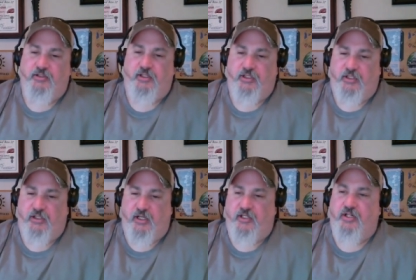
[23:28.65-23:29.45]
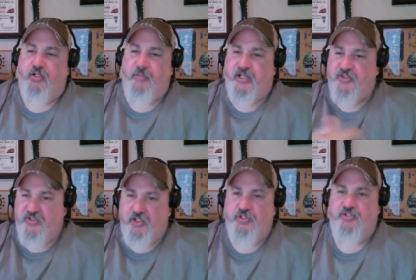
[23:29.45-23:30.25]
uh, I called back to
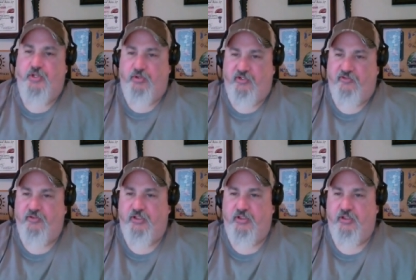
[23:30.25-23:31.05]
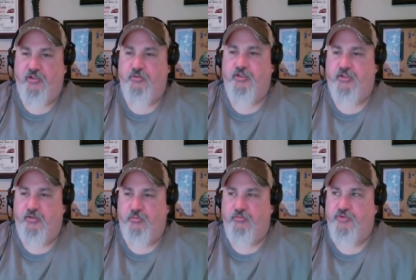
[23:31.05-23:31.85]
CJSOTF, uh, uh,